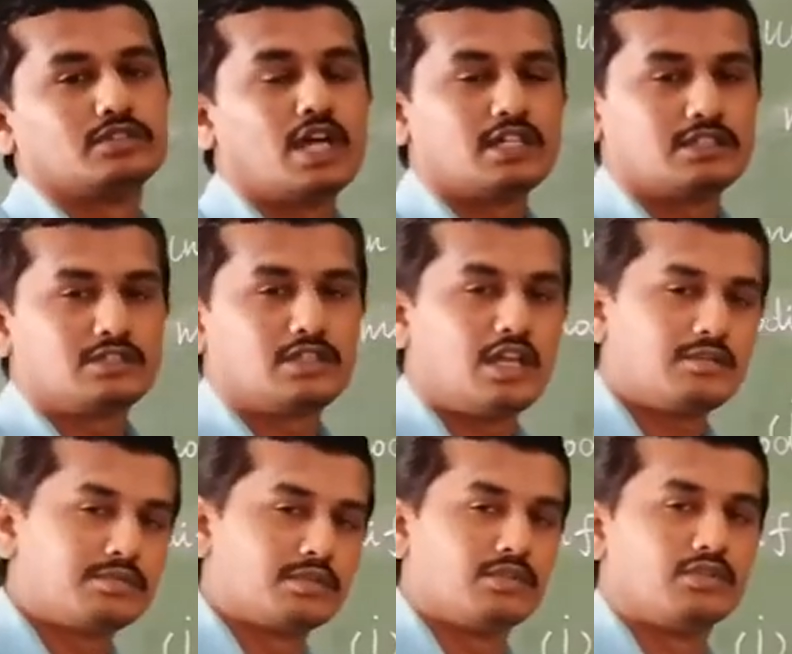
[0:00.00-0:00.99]
not at all
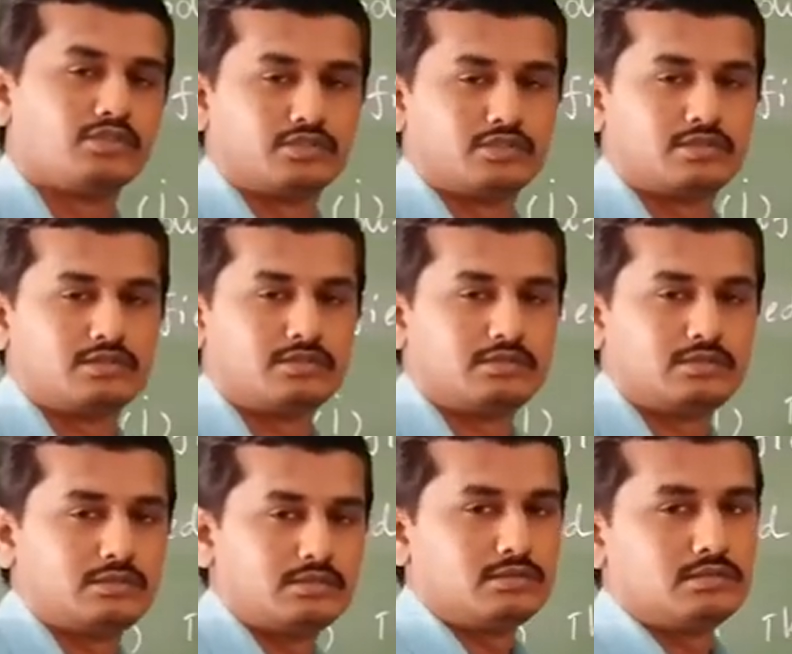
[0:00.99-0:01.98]
produced.
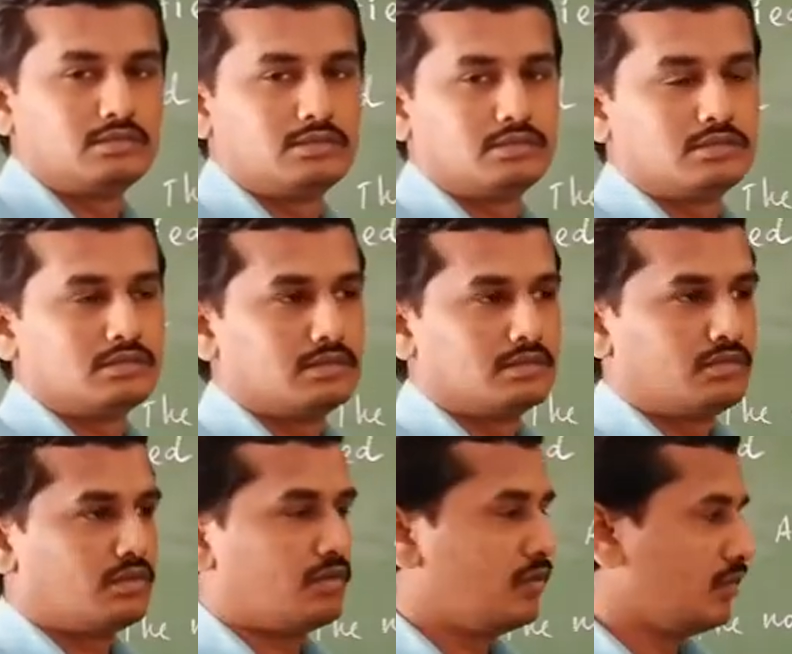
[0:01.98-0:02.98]

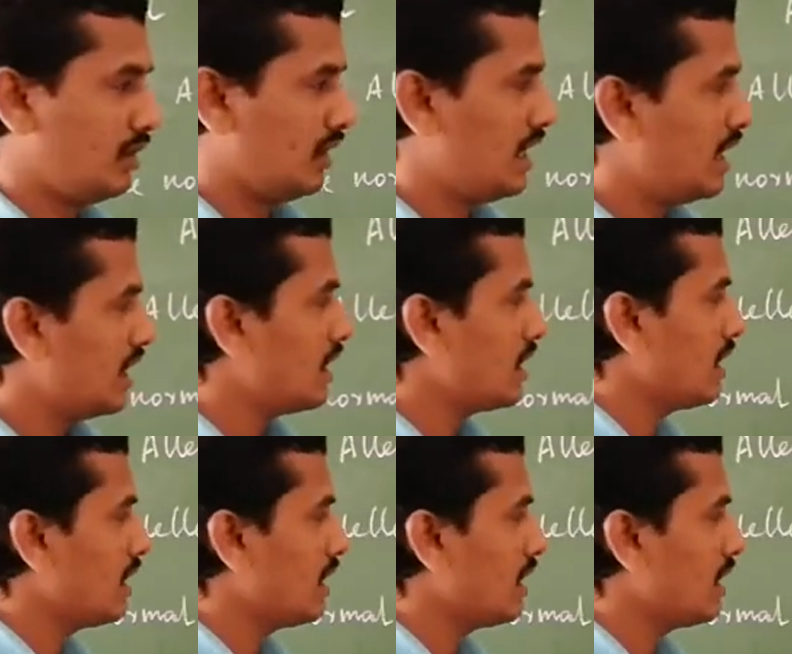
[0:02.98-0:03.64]
So, here